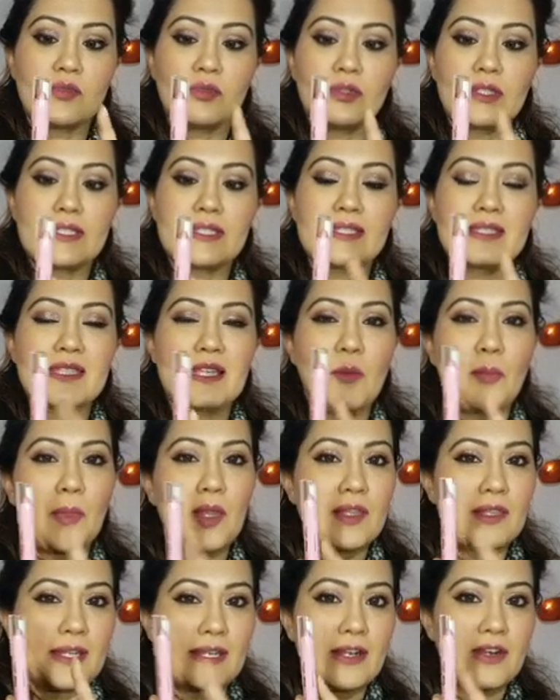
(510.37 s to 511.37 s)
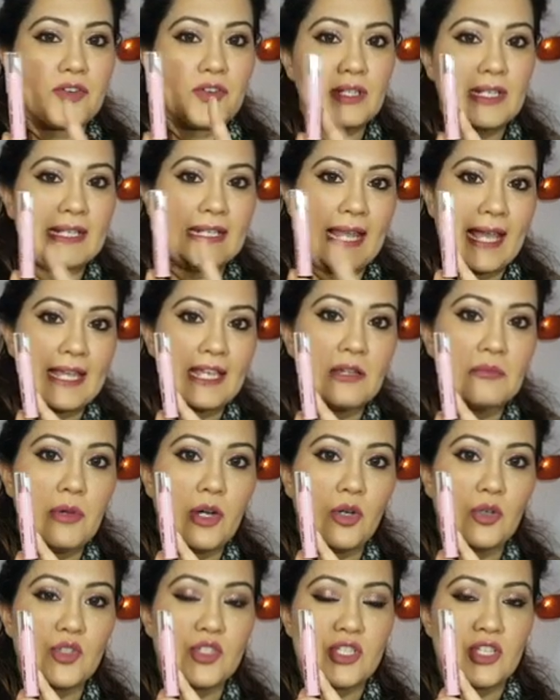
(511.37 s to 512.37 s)
So this is something that I really like
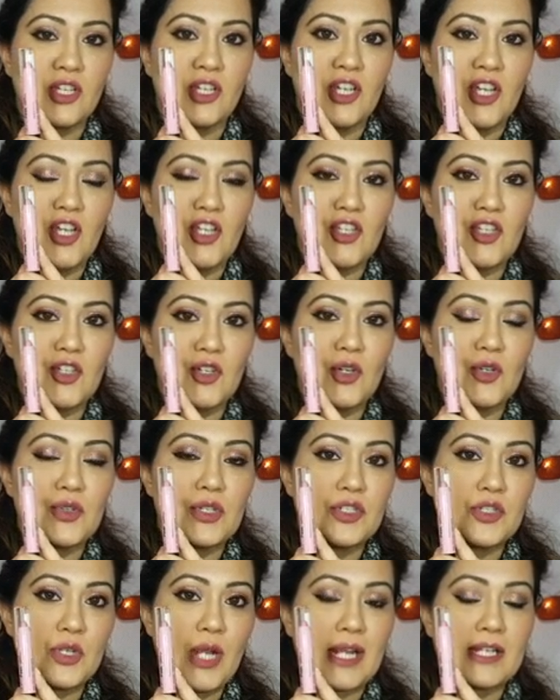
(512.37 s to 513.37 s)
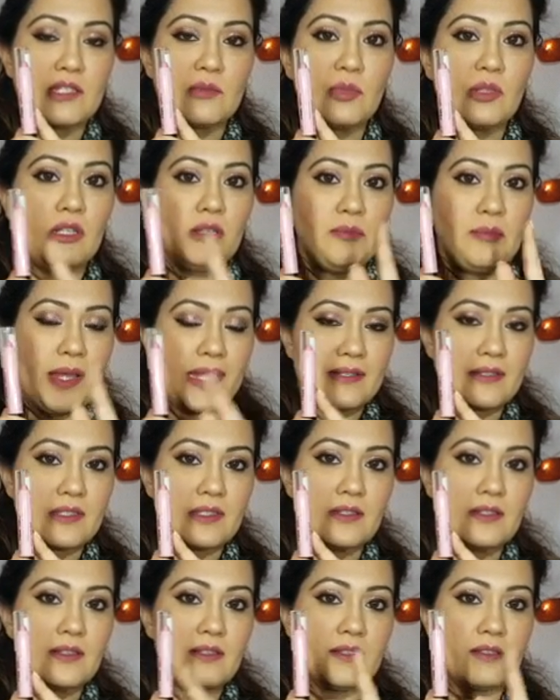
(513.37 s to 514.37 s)
about, you know, retractable
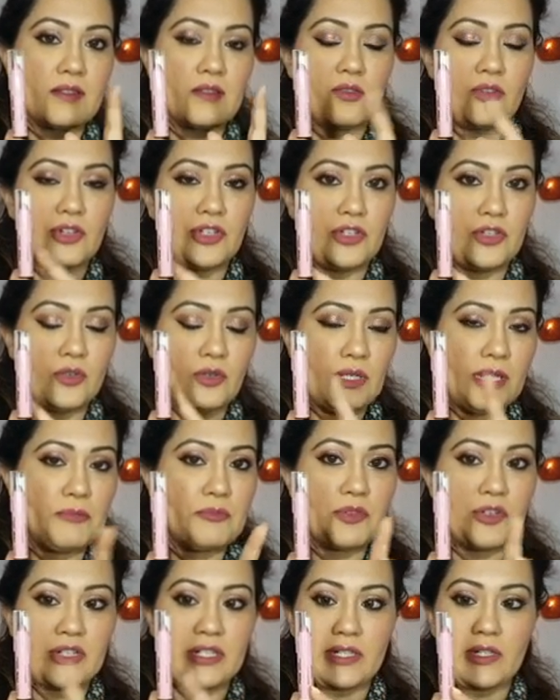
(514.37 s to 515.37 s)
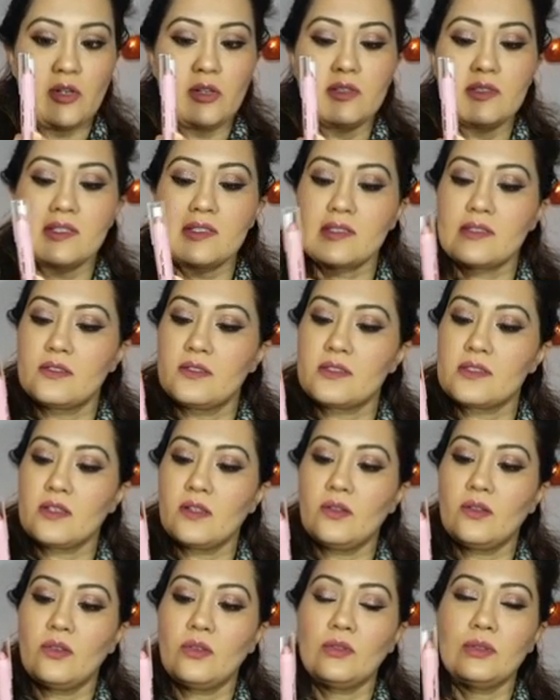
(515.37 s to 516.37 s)
pencils or, you know, lip crayons.
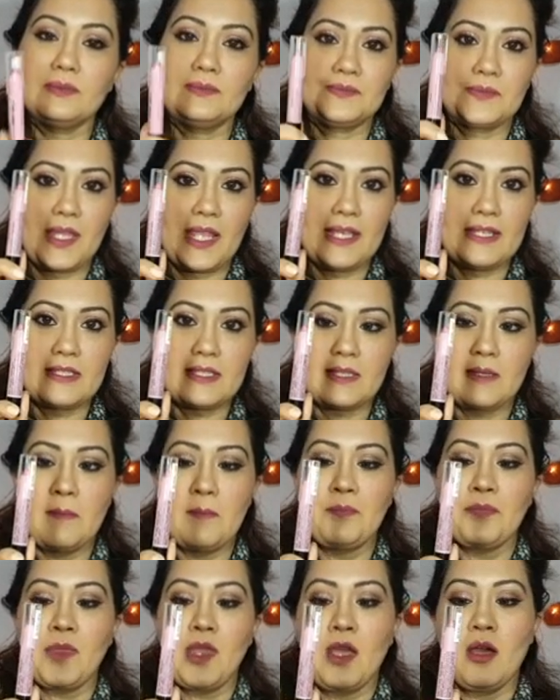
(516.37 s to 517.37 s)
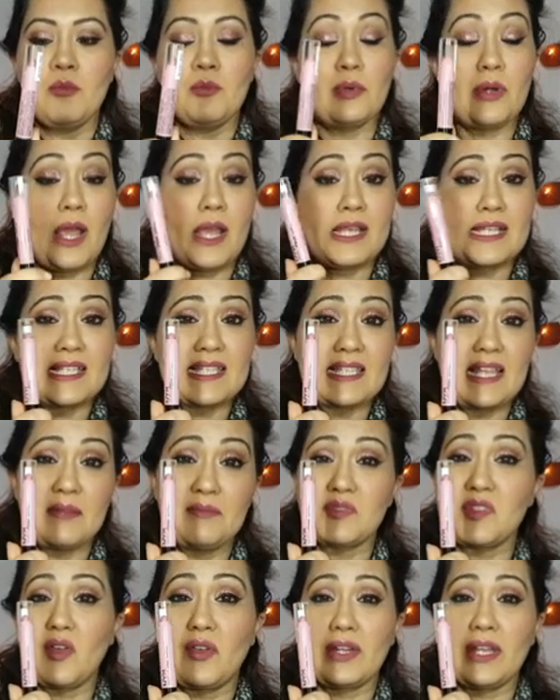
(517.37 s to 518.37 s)
So yes, price,
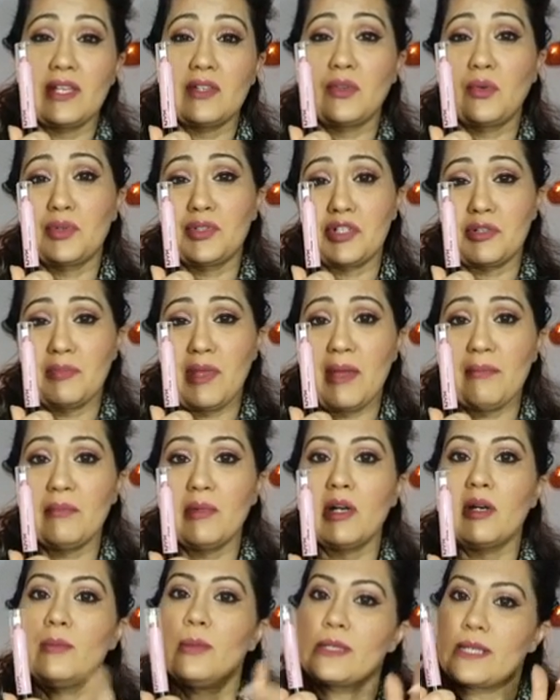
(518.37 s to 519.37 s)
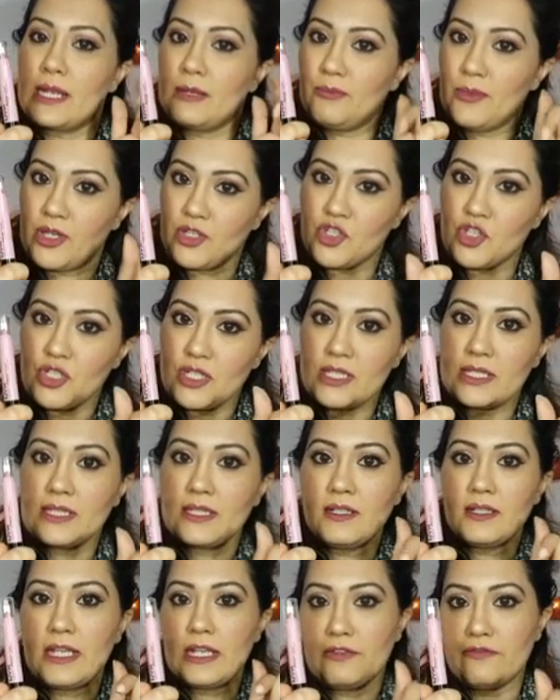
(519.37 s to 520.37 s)
I'm sorry I don't remember, but I'll mention
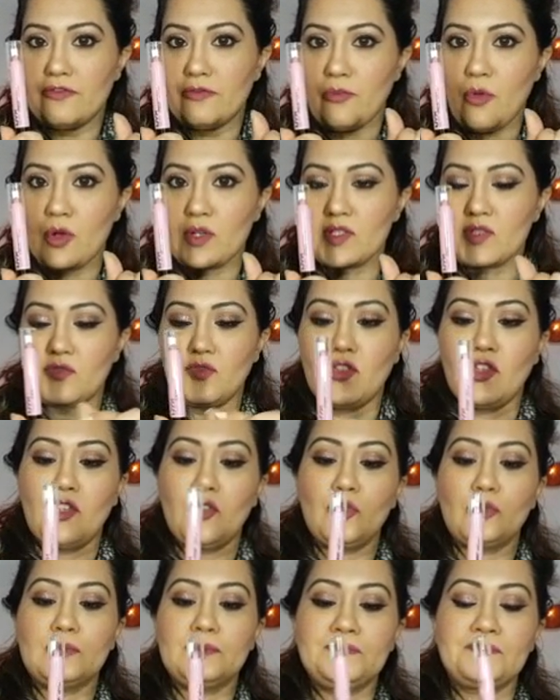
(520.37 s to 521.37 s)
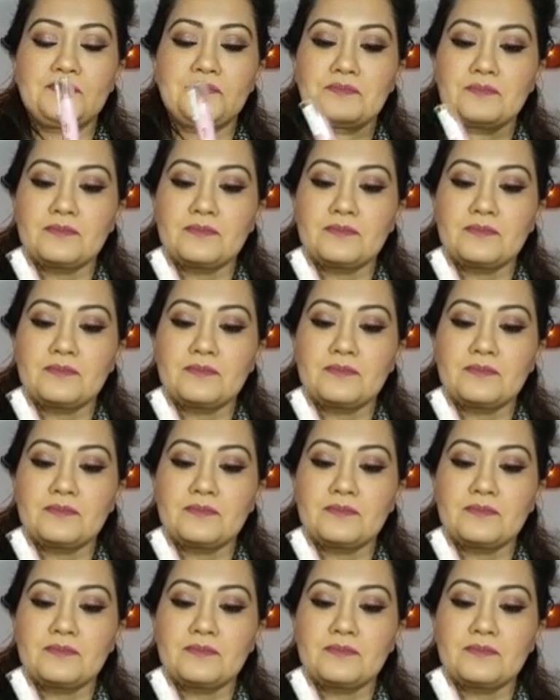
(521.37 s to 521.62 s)
in the info box for you.